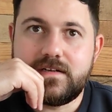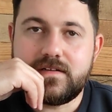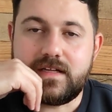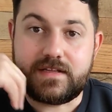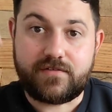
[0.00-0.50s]

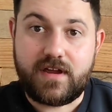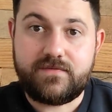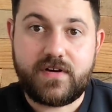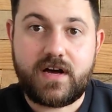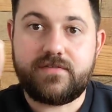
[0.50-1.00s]
like the
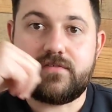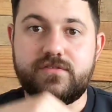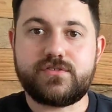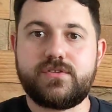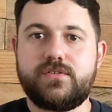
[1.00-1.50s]
Grainfather or
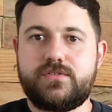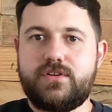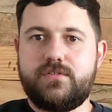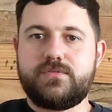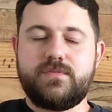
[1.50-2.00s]

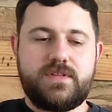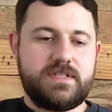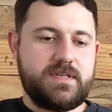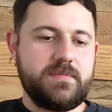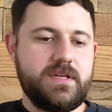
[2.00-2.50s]
something
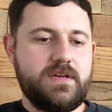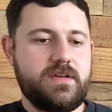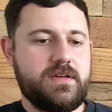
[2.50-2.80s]
similar.